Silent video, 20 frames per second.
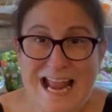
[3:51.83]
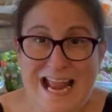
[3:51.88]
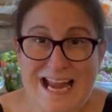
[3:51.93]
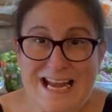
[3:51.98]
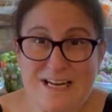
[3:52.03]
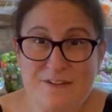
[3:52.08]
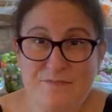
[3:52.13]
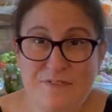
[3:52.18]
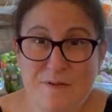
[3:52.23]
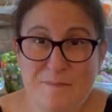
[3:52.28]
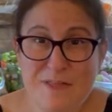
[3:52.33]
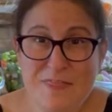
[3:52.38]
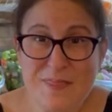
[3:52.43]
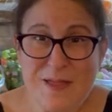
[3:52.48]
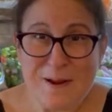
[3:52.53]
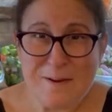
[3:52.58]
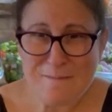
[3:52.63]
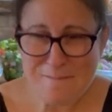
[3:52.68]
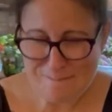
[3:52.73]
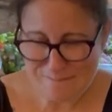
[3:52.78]
8 of them in
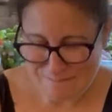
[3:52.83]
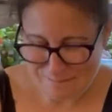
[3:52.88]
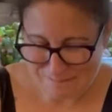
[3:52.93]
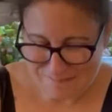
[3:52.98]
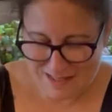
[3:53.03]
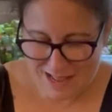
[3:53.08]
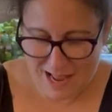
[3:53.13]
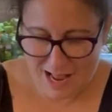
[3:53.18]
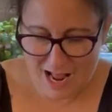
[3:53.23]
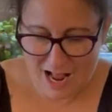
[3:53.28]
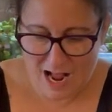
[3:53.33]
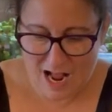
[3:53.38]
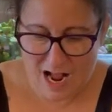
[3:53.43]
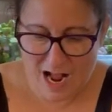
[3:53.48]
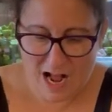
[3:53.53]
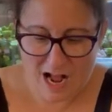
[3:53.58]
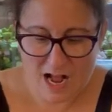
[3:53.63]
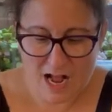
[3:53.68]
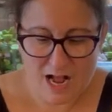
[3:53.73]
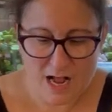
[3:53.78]
there.
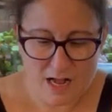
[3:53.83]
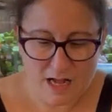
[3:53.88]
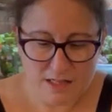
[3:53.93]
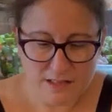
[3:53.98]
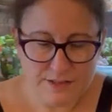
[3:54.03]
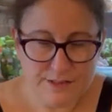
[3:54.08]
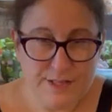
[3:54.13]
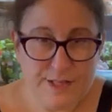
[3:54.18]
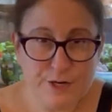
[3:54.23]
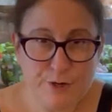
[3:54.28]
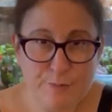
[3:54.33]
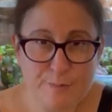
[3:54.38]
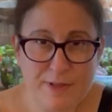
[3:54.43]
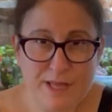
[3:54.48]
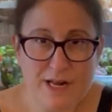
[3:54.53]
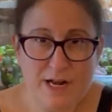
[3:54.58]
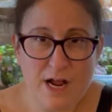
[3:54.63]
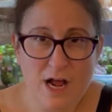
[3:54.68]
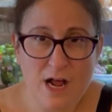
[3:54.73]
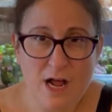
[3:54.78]
A little
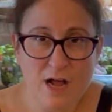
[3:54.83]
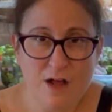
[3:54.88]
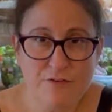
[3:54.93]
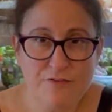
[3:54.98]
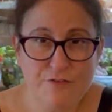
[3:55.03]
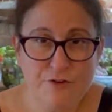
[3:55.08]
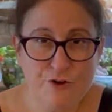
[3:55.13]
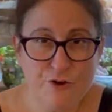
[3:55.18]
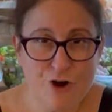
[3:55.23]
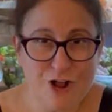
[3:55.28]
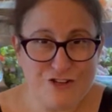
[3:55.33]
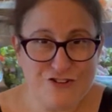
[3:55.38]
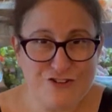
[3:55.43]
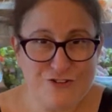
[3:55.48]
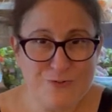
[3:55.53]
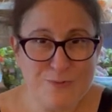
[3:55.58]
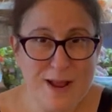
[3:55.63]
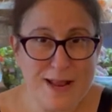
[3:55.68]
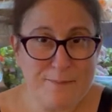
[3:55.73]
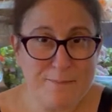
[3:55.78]
bit of
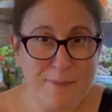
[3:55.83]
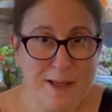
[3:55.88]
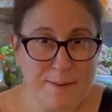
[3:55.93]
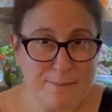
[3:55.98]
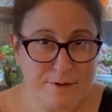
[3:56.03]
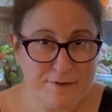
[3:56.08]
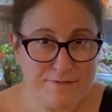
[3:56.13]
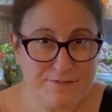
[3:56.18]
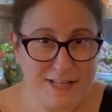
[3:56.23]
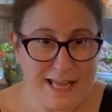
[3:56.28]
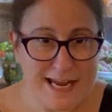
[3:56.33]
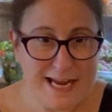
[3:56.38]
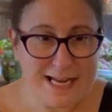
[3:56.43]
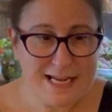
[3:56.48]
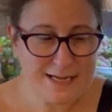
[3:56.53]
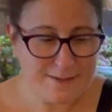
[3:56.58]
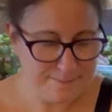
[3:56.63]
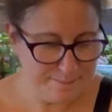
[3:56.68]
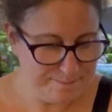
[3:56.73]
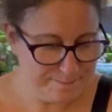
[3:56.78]
crushed red pepper
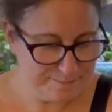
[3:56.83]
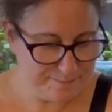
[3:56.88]
flake,